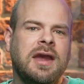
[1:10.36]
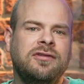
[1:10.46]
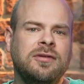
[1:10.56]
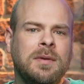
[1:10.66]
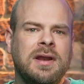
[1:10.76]

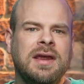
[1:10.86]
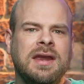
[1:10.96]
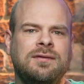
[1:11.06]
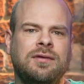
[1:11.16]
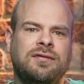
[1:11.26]

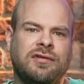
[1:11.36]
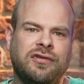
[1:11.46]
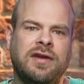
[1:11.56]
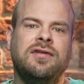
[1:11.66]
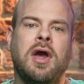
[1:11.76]
Similarly, if you've
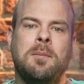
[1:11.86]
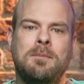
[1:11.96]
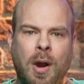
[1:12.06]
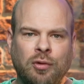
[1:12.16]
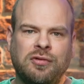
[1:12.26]
received
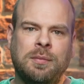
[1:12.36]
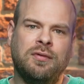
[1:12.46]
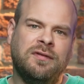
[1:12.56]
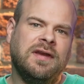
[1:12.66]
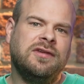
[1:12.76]

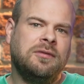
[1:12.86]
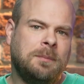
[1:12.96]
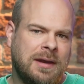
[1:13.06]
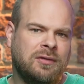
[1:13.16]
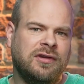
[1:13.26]
multiple fixed
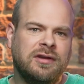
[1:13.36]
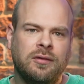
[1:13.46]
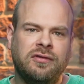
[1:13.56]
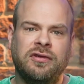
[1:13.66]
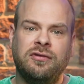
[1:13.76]
penalty
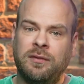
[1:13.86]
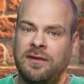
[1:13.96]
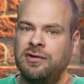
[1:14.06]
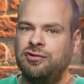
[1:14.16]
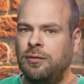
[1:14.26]
notices
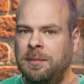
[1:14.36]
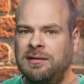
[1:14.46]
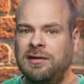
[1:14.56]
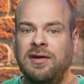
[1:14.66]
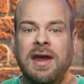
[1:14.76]
within a short
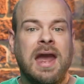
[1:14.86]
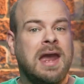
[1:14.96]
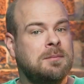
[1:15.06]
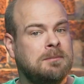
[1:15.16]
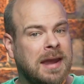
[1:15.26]
period,
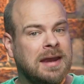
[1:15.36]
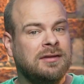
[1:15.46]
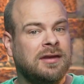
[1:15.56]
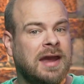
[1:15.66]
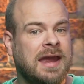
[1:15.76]
it may
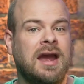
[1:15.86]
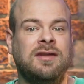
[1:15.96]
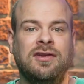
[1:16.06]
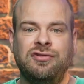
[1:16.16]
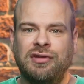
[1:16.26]
indicate a
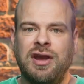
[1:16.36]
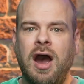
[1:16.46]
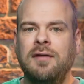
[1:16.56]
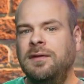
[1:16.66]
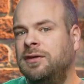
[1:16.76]

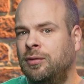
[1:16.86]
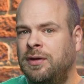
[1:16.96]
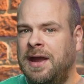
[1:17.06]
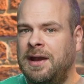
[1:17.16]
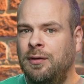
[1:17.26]
disregard for
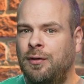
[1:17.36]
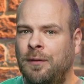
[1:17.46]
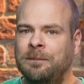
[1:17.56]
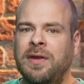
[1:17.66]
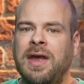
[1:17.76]
UK law,
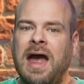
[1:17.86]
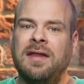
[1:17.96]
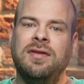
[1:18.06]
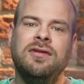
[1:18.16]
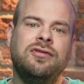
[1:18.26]

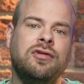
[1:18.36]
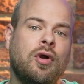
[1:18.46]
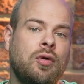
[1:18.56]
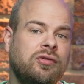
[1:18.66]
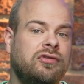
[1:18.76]
and this could
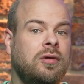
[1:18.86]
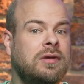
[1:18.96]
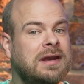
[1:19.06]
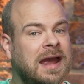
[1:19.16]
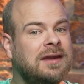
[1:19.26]
also
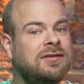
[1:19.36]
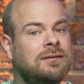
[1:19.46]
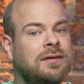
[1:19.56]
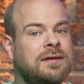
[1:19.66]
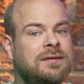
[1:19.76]

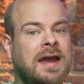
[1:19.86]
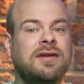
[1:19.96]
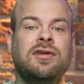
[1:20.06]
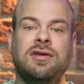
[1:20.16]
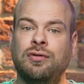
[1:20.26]
negatively
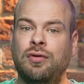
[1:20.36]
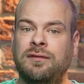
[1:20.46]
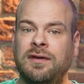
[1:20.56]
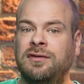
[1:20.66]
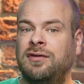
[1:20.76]
affect your
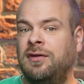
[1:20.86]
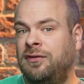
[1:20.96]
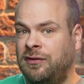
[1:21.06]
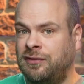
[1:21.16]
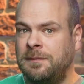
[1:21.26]
visa
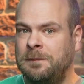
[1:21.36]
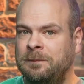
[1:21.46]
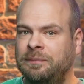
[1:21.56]
decision.